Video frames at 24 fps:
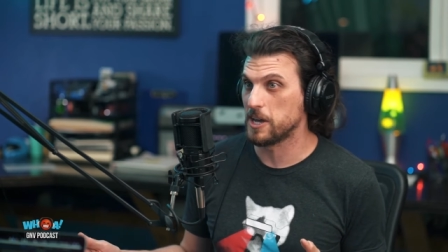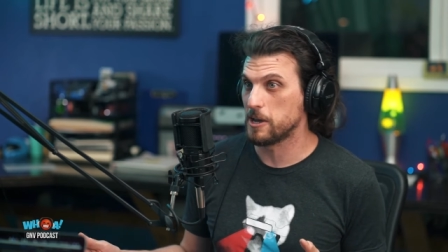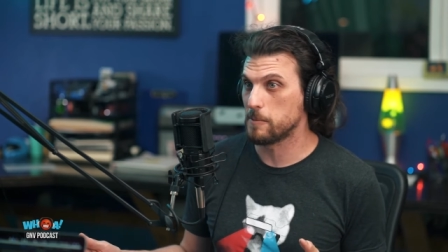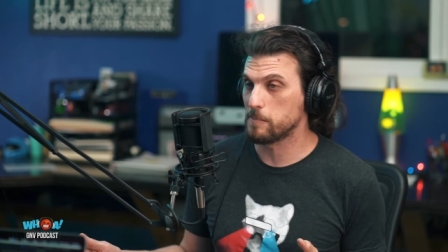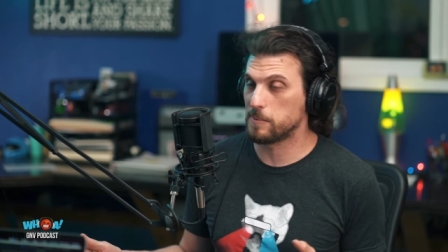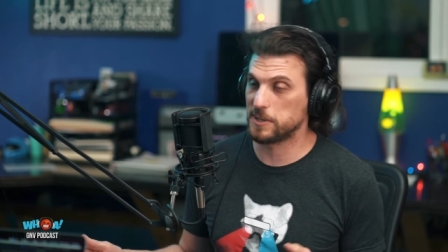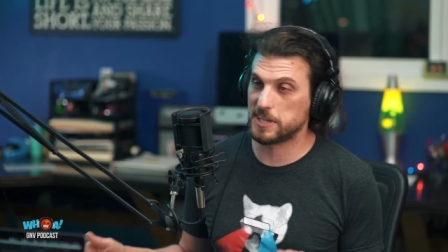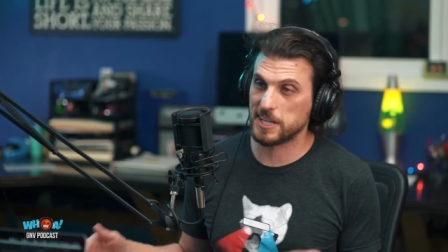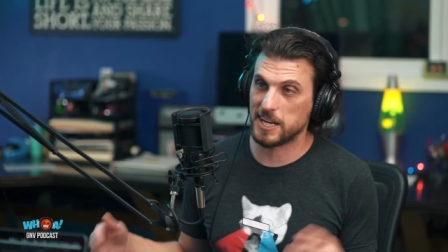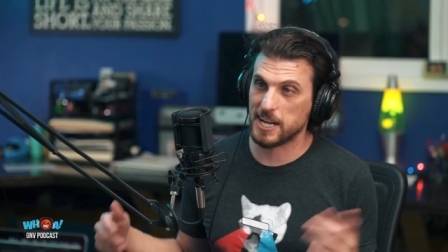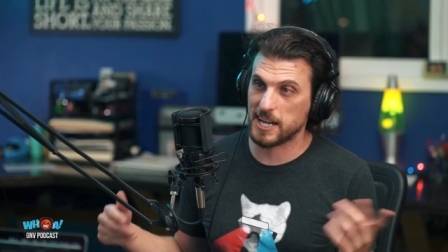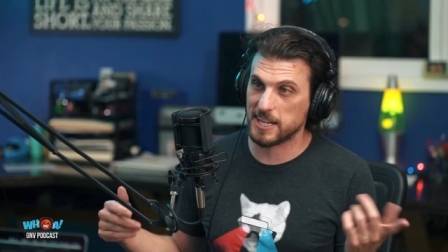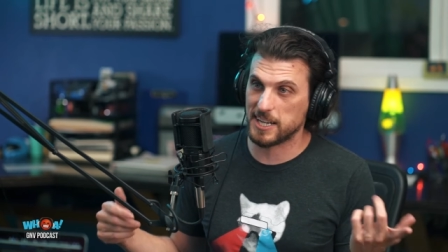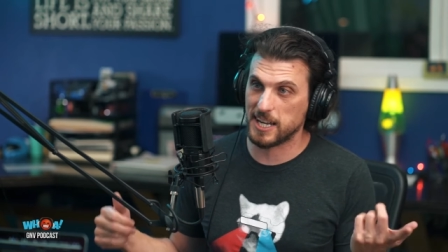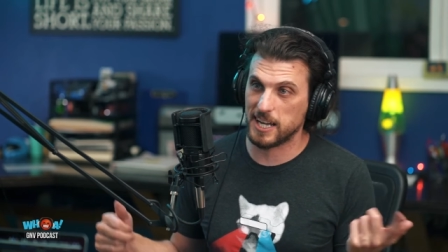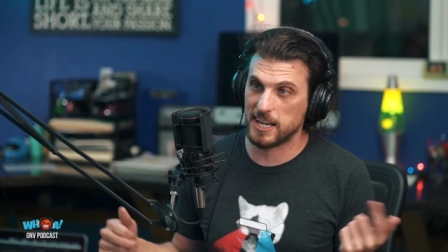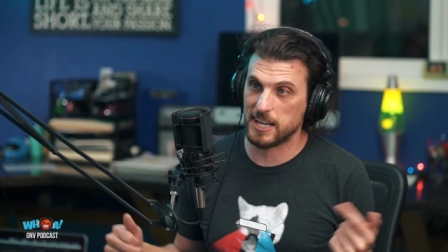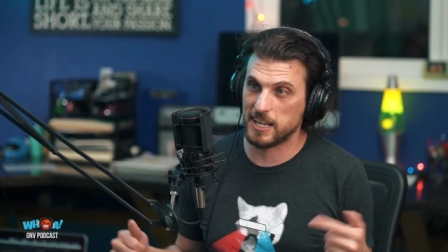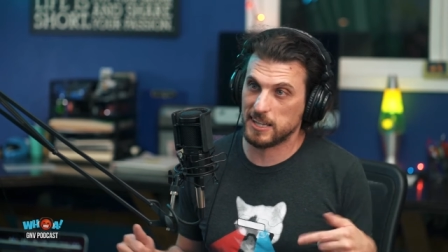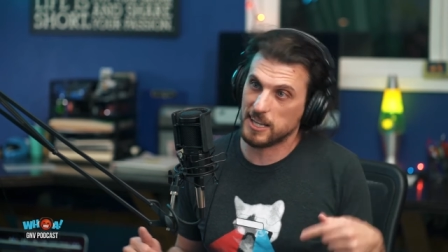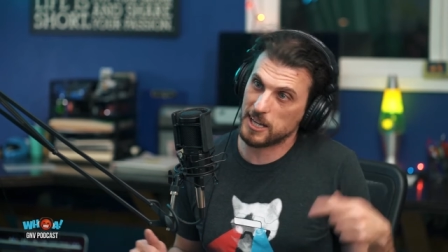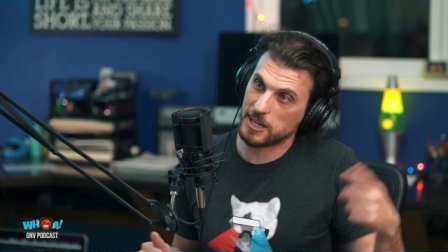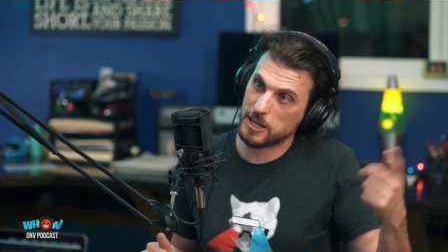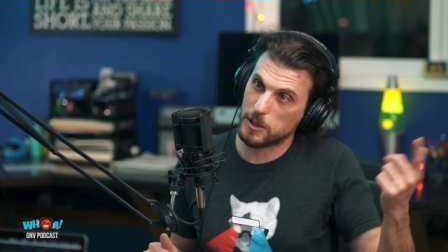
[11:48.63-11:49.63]
but then I'd get
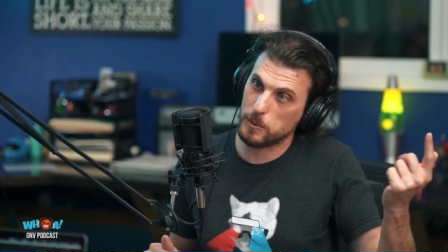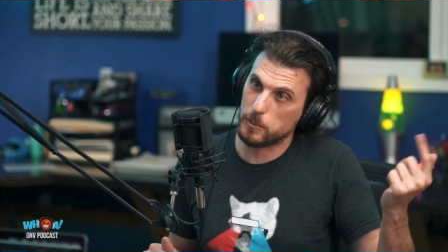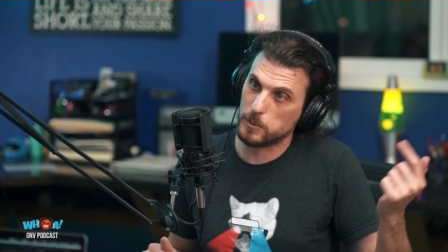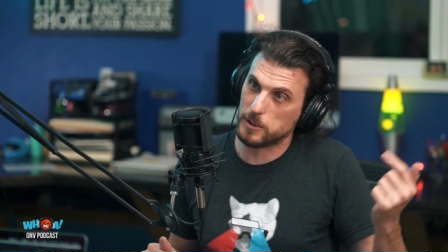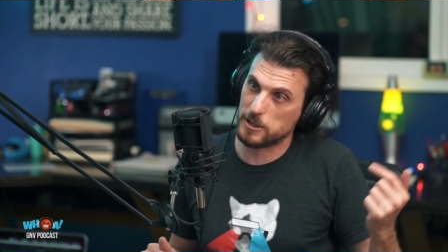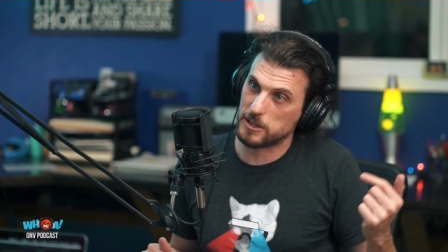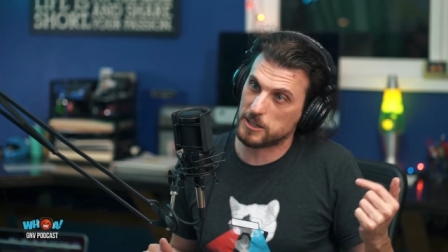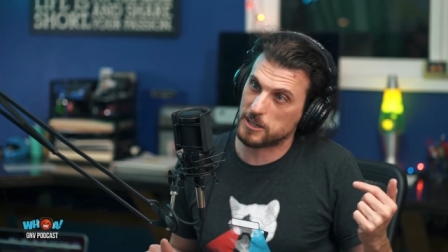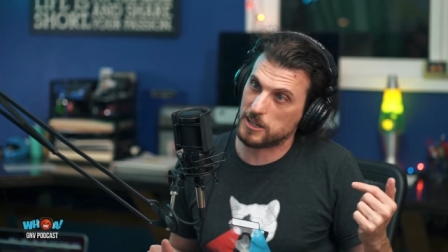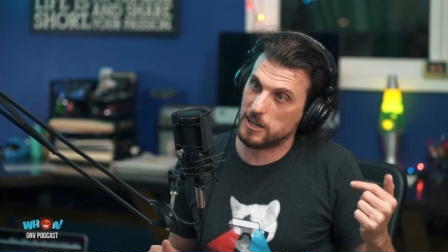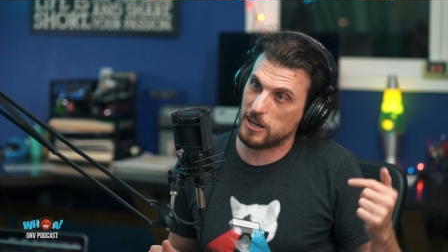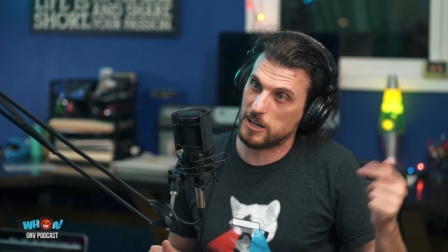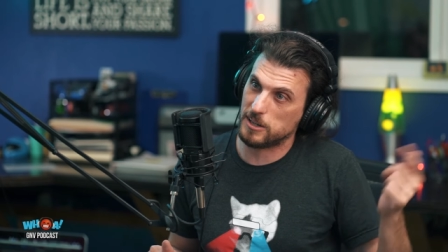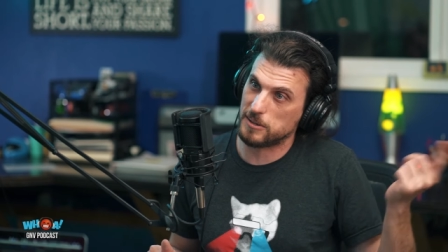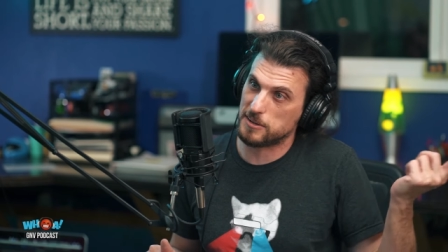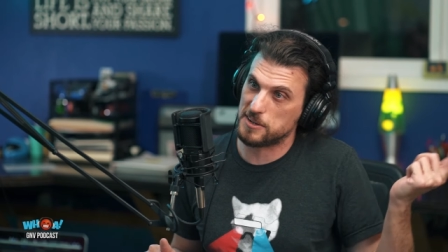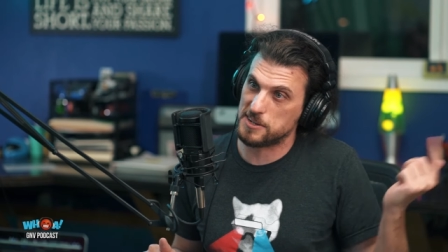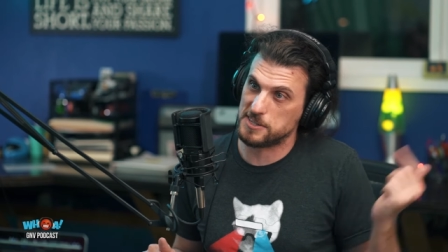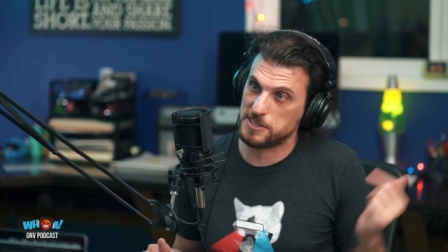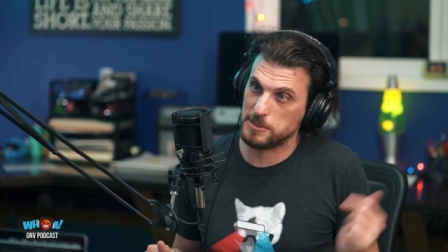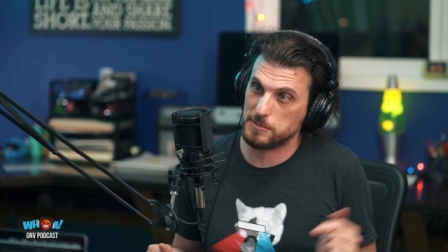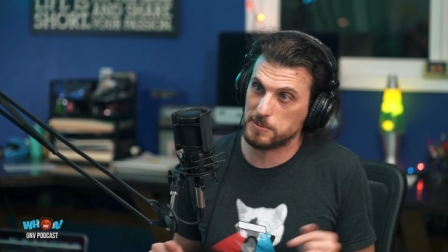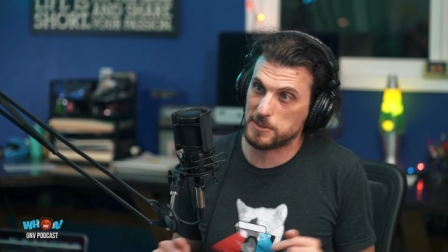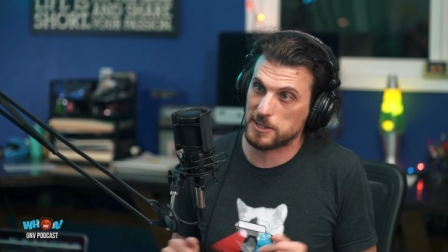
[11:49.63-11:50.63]
on like a work call or a
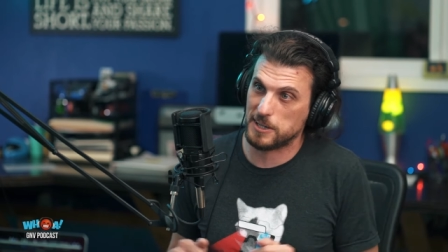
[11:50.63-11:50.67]
Zoom